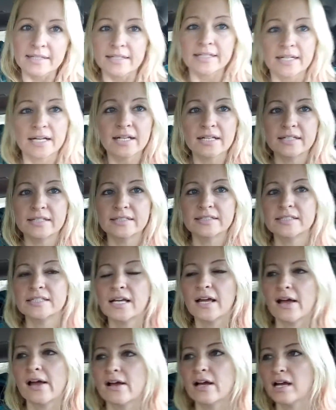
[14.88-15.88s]
And
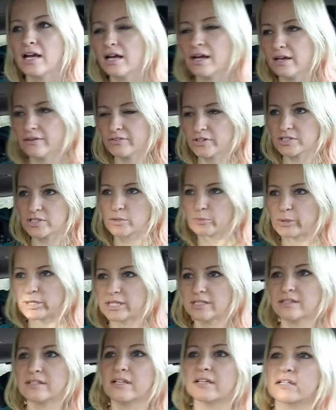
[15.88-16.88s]
I've also
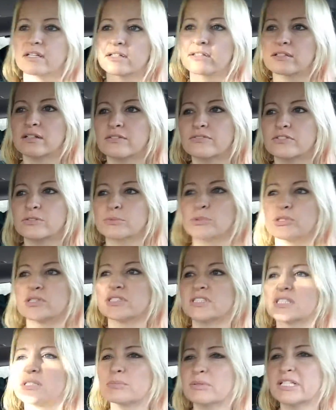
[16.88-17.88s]
been like uncomfortable
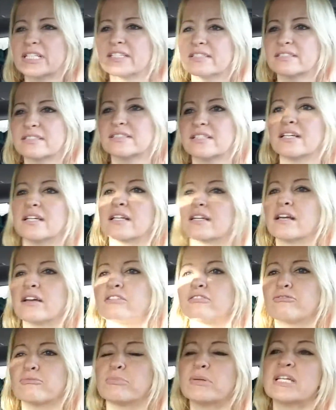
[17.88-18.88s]
in the place that
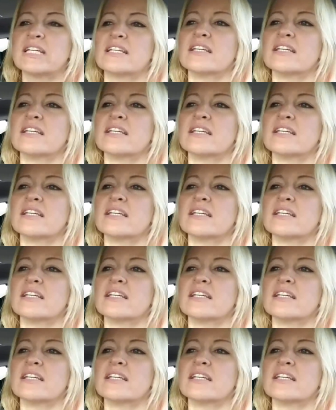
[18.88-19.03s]
I've been